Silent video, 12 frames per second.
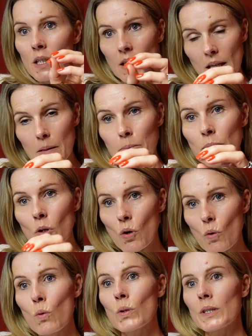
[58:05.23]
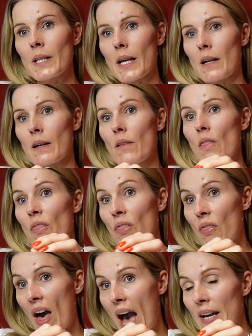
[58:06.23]
Keep going there.
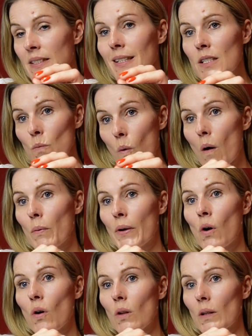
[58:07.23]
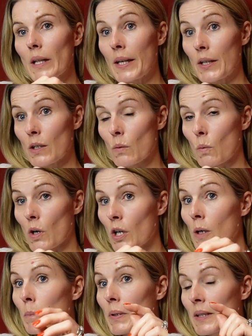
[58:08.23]
That is what we call the inner
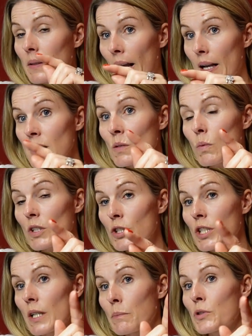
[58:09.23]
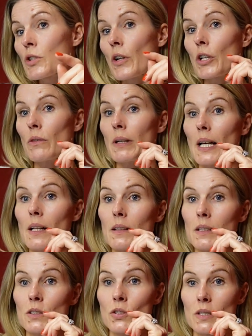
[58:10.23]
work, but that's what shapes your outer
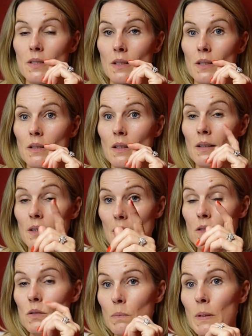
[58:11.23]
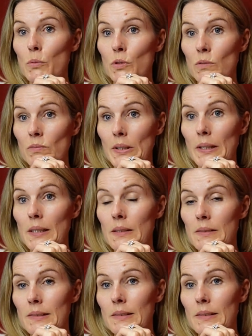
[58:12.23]
reality, Tracy. And that's what people don't realise.